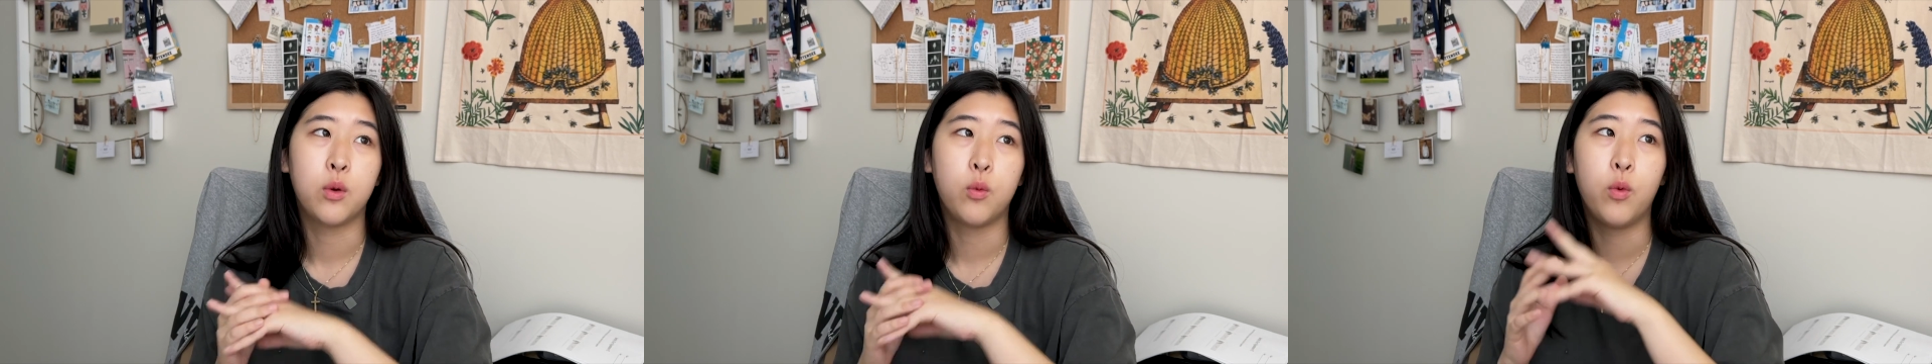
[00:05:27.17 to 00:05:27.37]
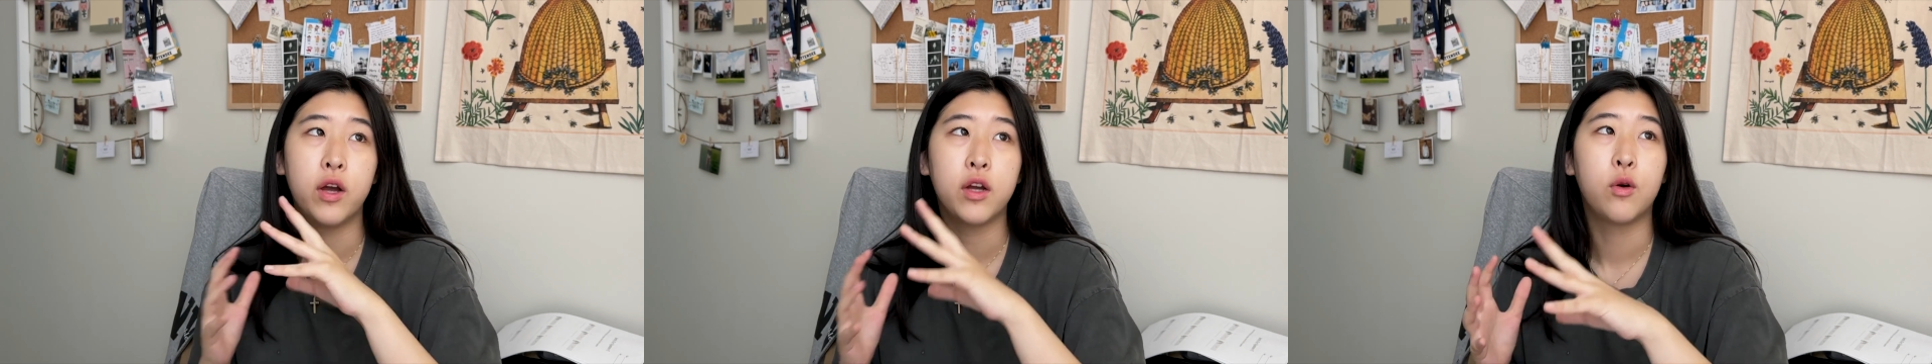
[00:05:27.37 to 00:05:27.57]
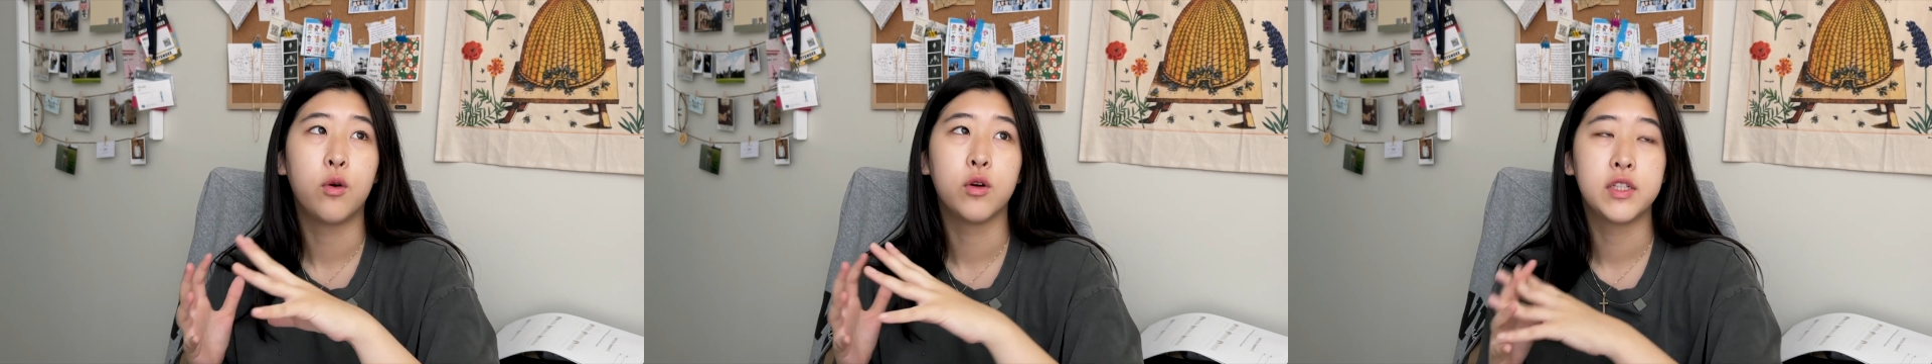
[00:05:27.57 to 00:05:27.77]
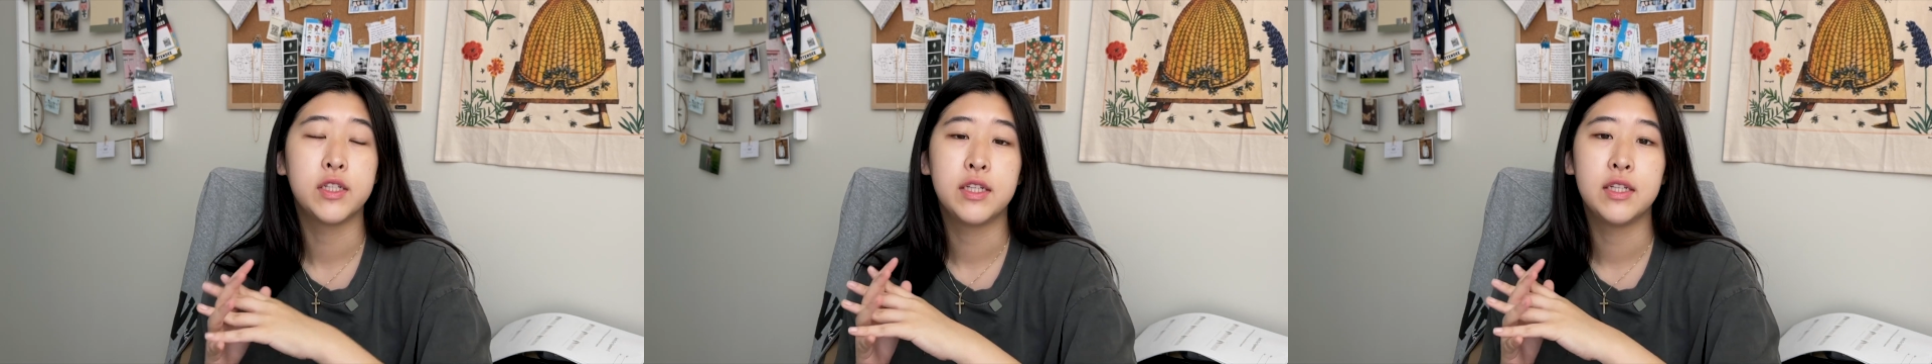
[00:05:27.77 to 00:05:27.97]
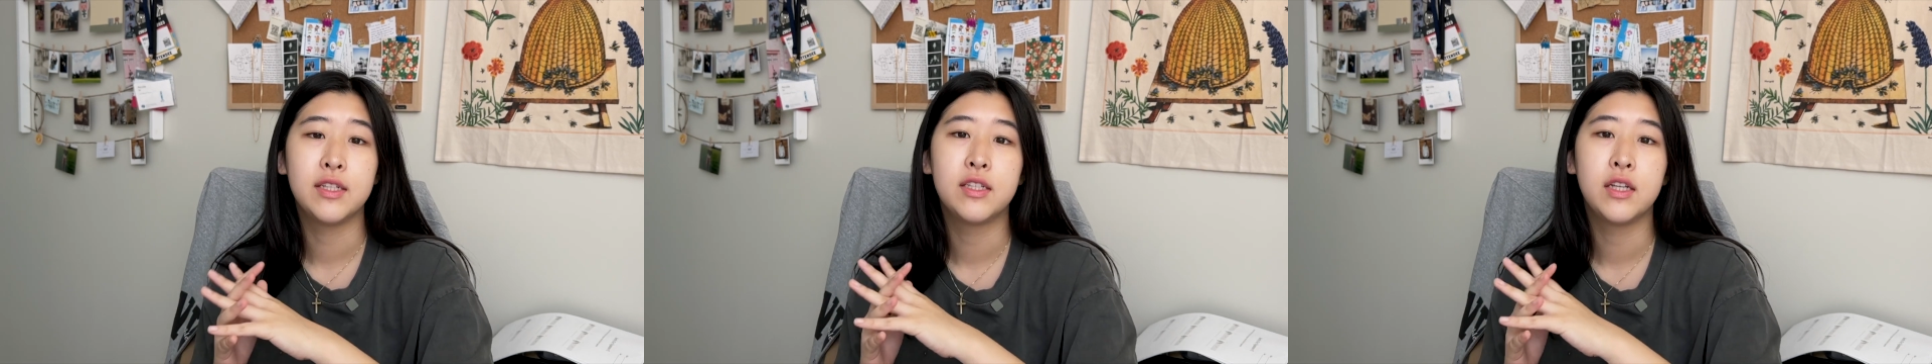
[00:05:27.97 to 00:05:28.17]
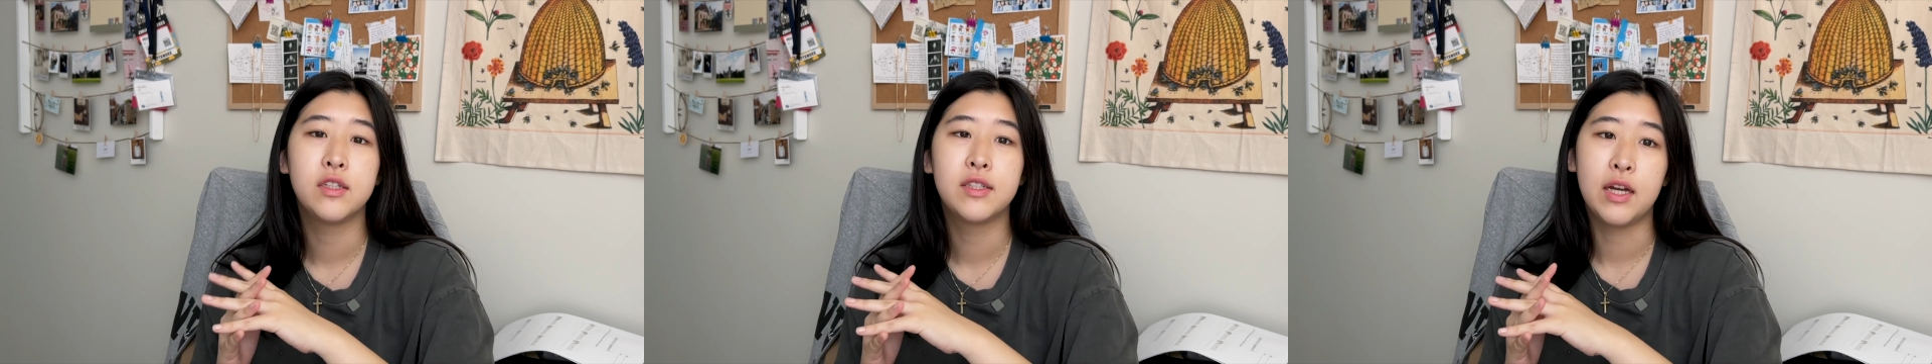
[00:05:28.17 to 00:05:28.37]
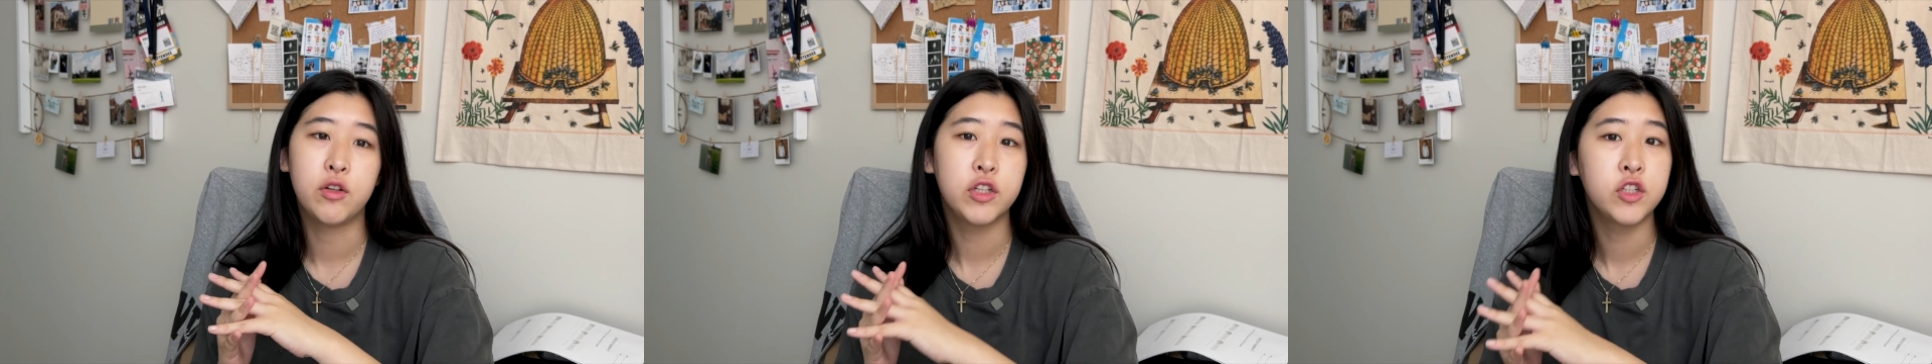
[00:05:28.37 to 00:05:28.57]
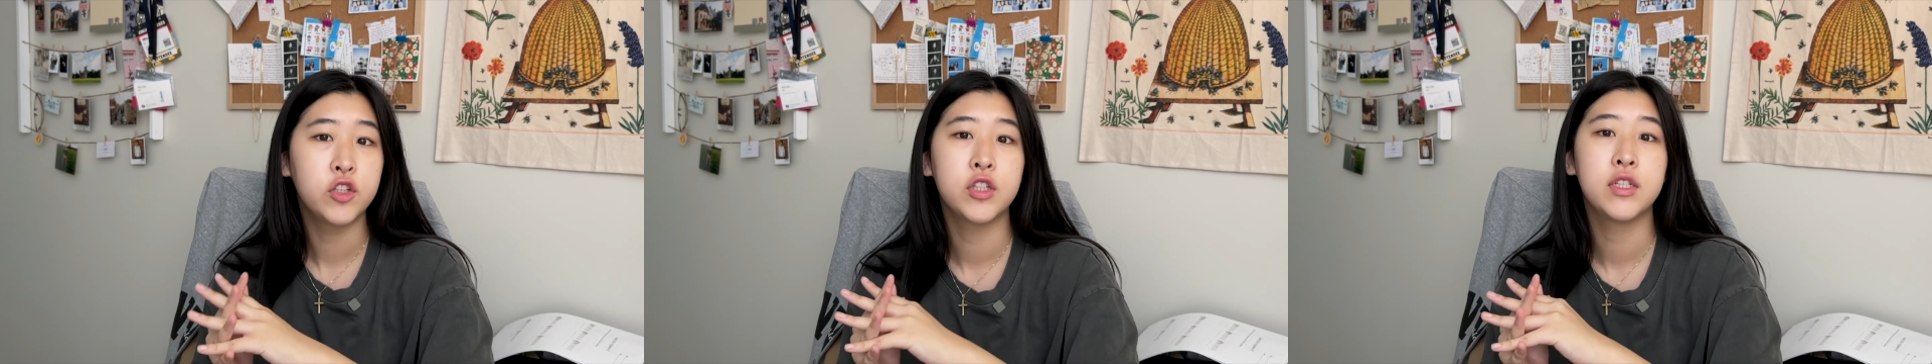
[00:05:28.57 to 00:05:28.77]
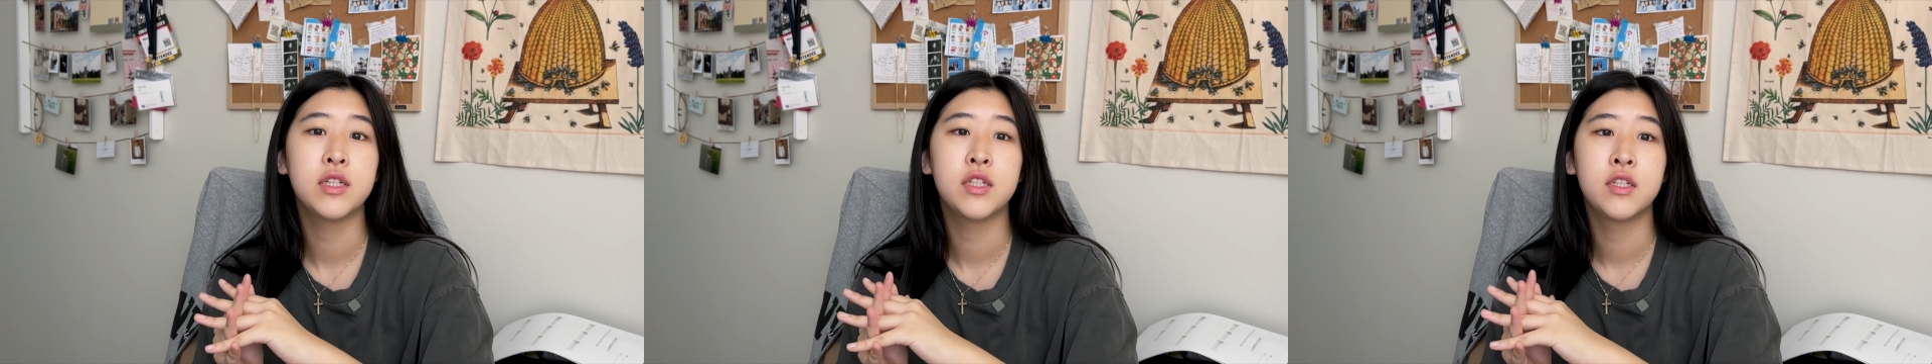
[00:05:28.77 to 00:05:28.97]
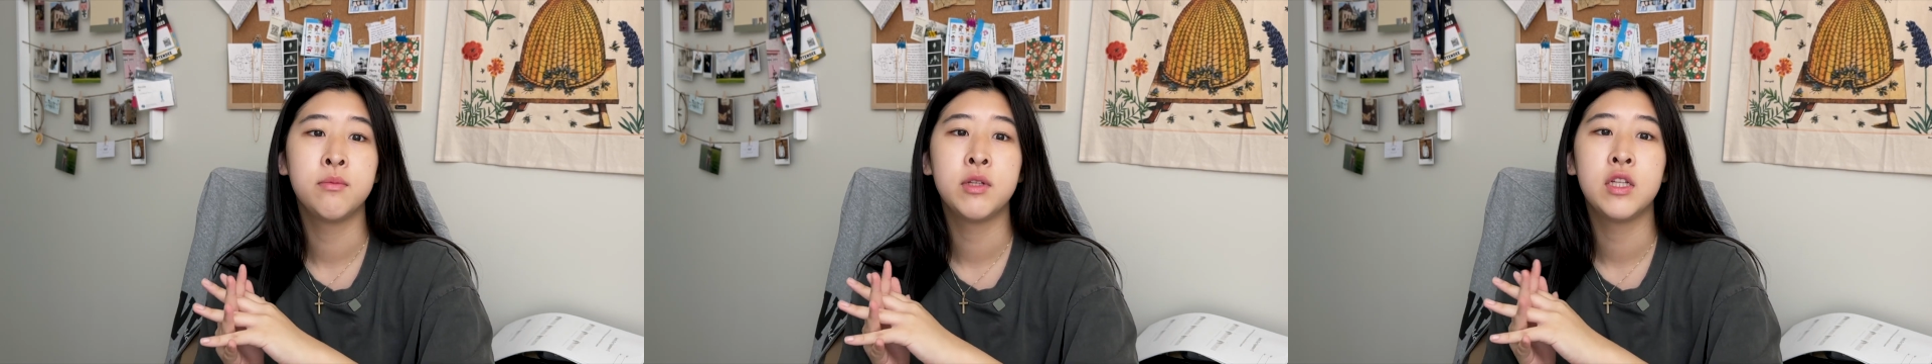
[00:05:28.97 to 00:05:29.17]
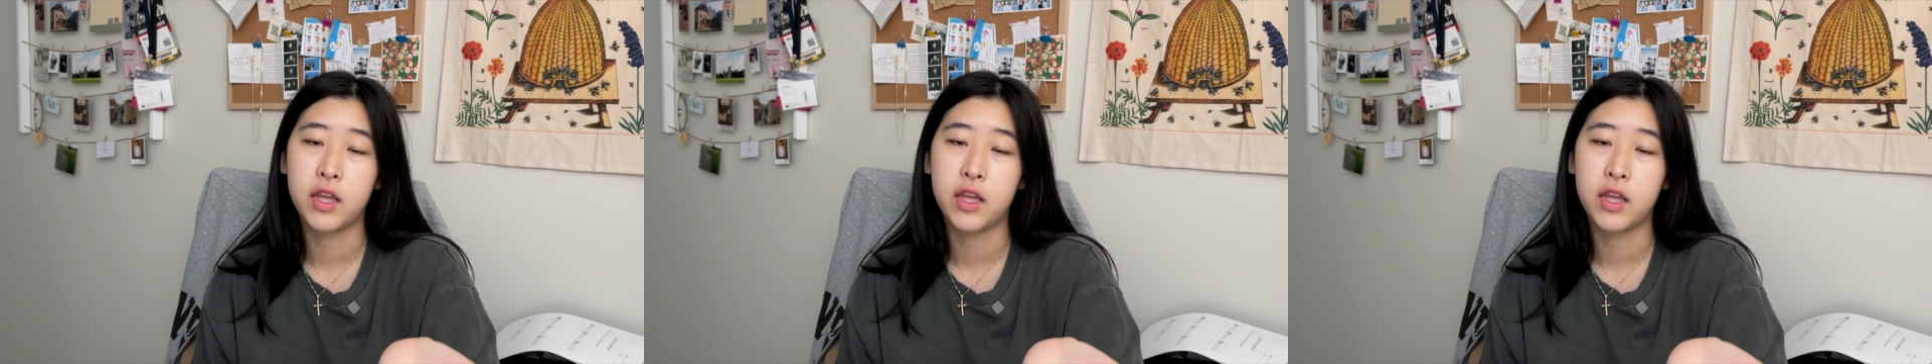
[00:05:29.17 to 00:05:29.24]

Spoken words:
what courses sound interesting to me.